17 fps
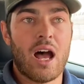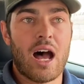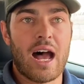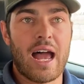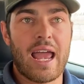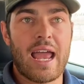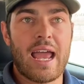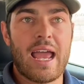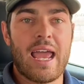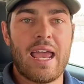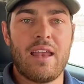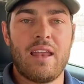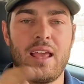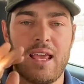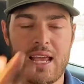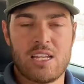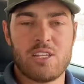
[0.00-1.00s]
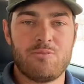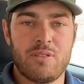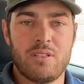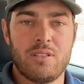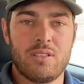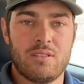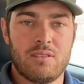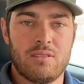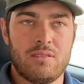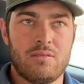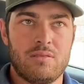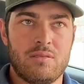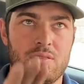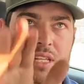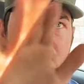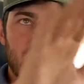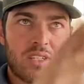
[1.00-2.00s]

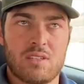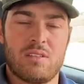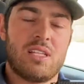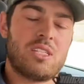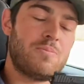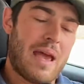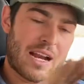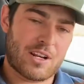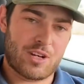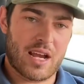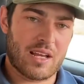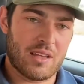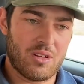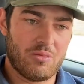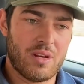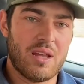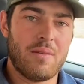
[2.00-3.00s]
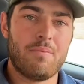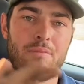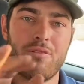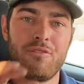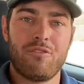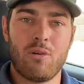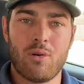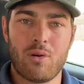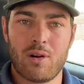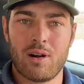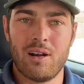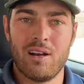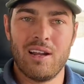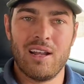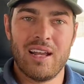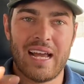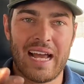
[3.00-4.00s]
Let's backtrack a little bit. Before
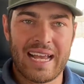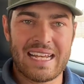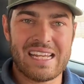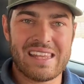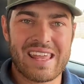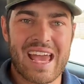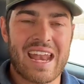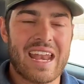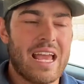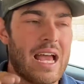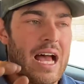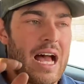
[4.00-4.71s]
I get into that,